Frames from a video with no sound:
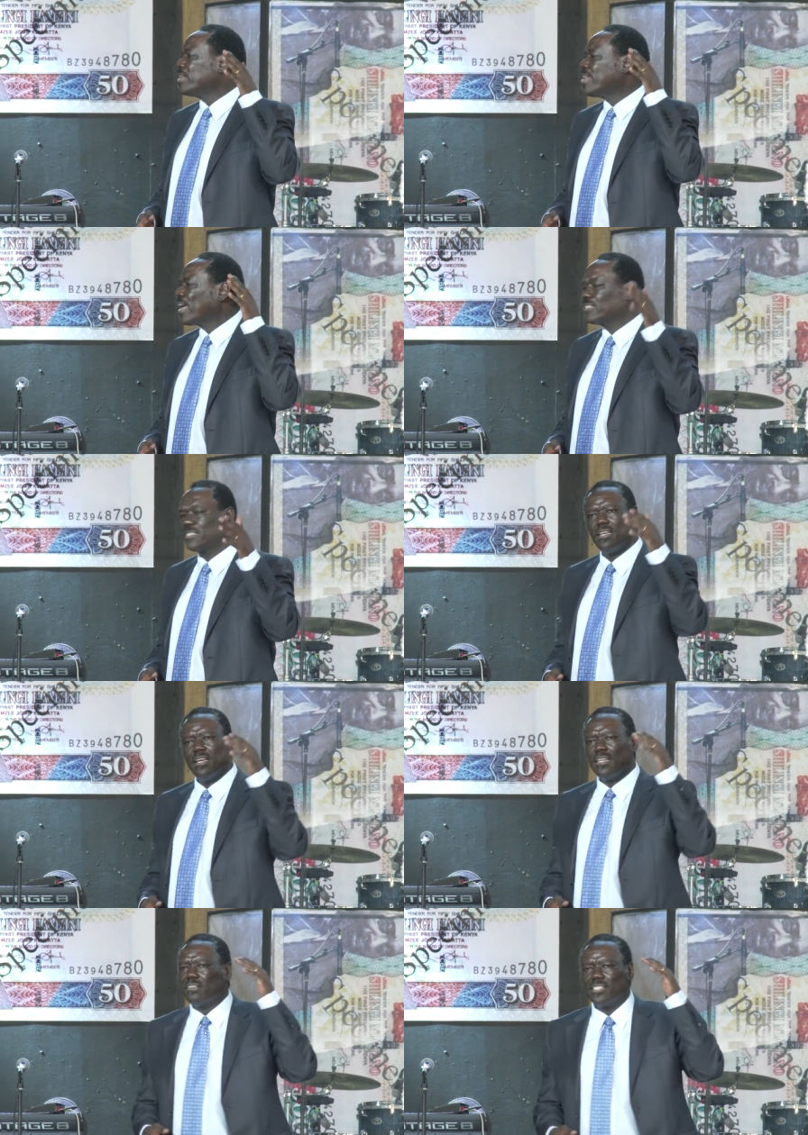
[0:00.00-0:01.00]
for the next
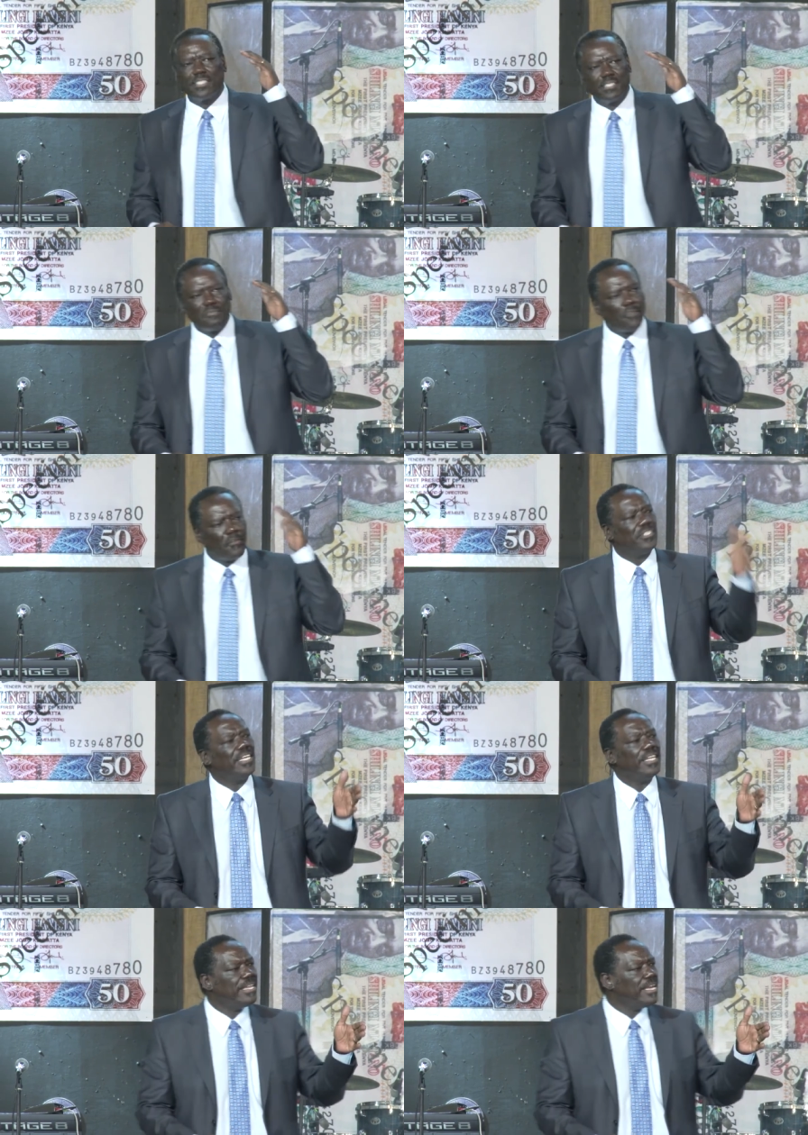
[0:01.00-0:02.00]

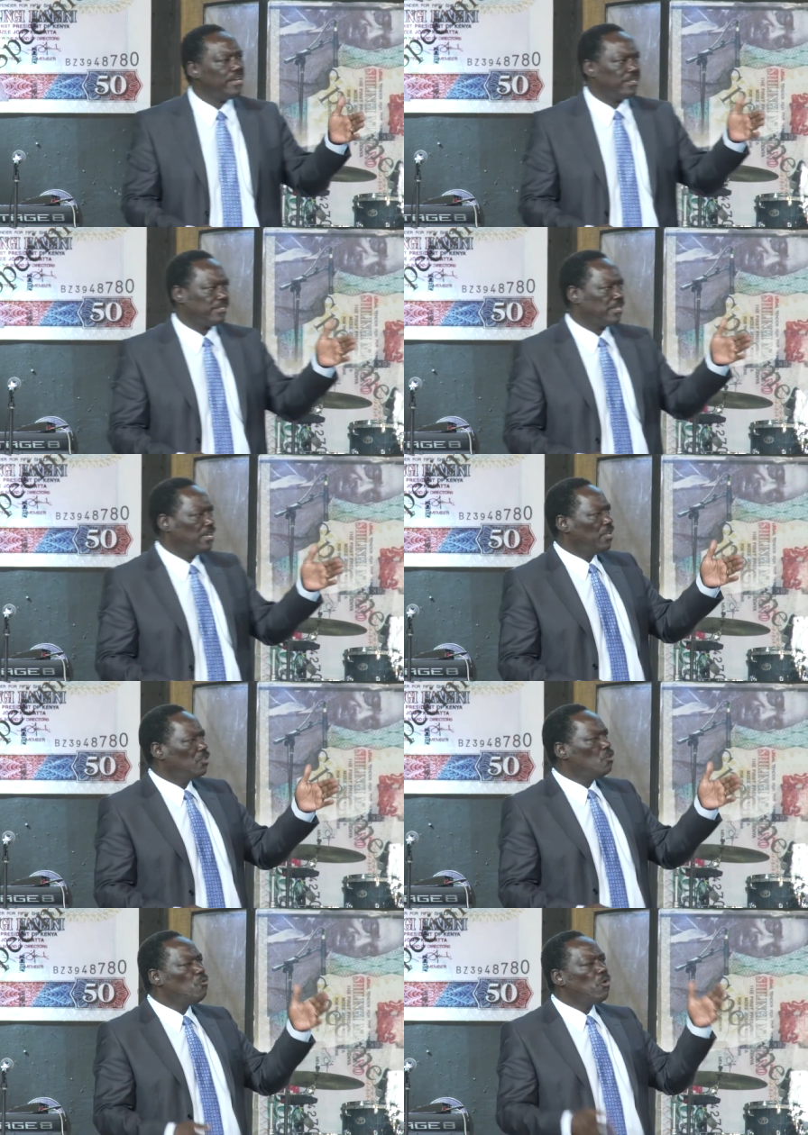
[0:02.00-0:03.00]
15 years,
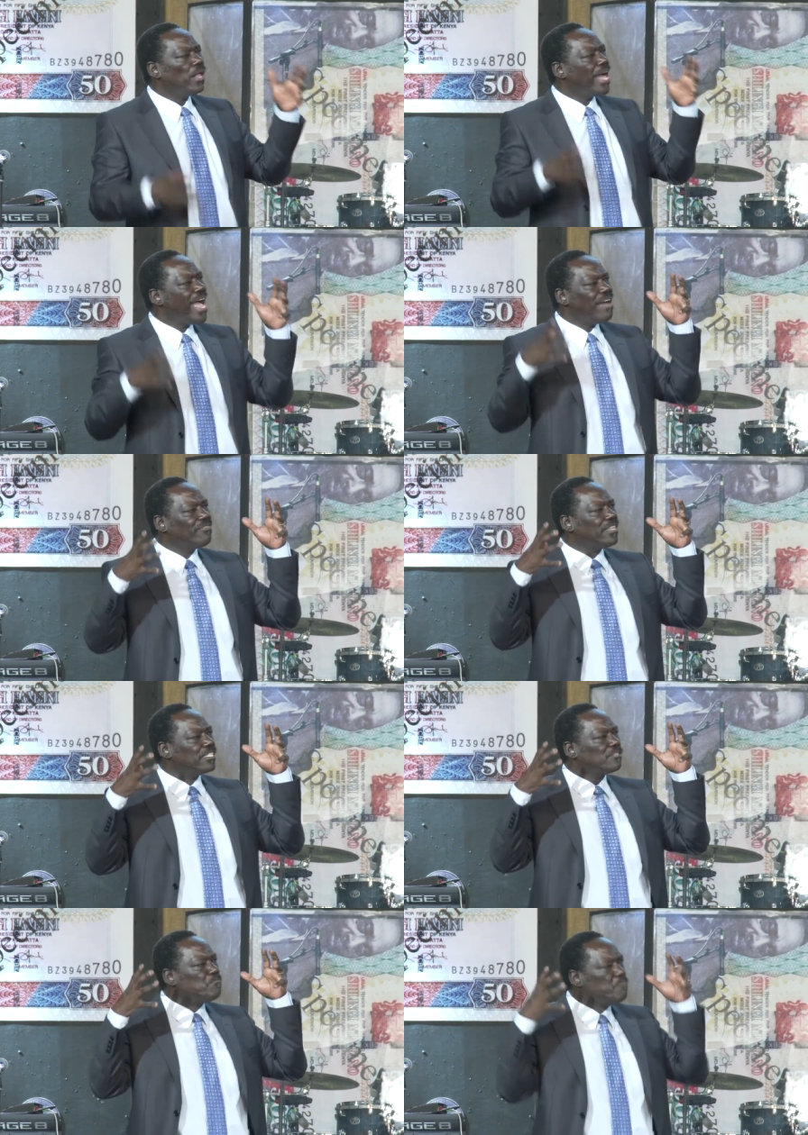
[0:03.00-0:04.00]
you will have
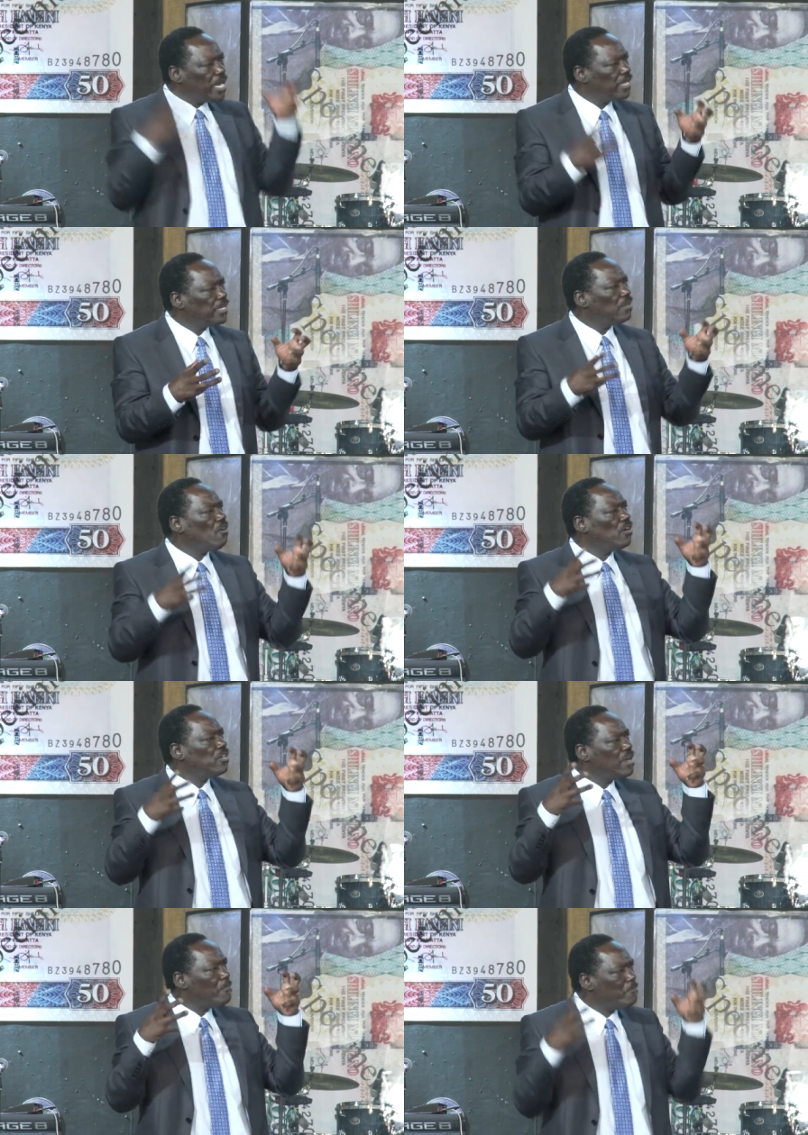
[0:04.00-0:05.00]
this burden
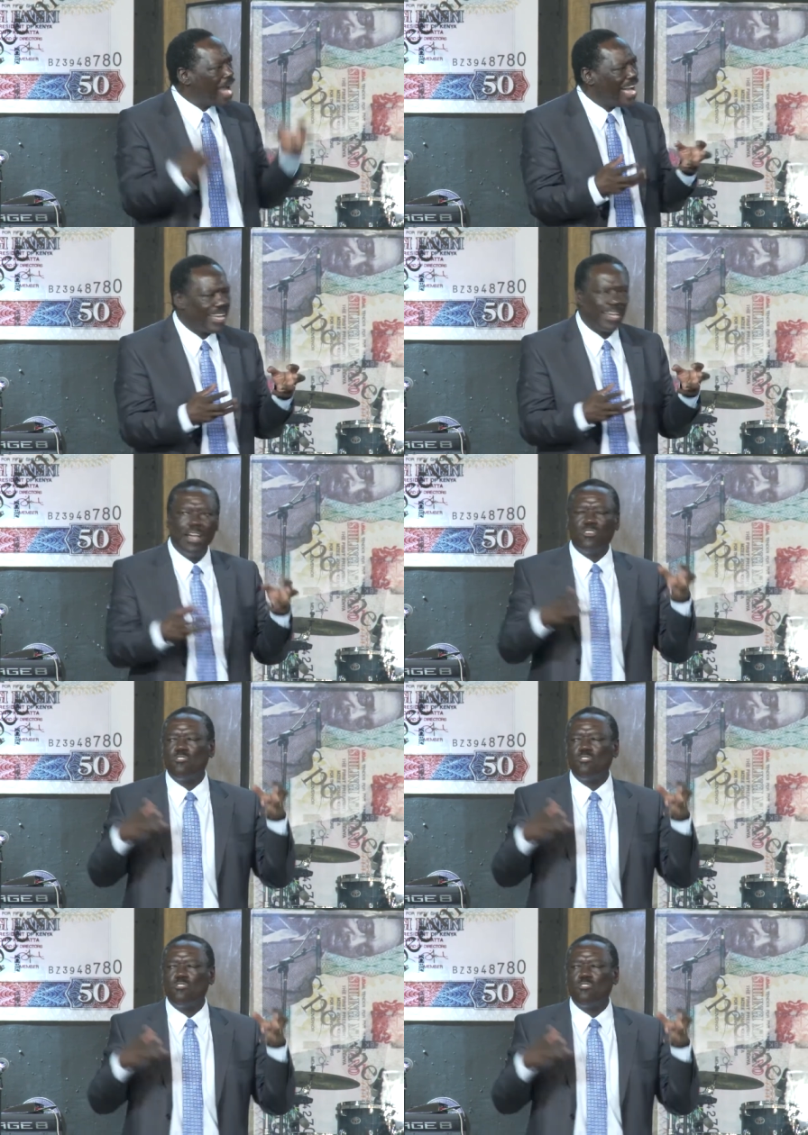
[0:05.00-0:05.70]
on your back.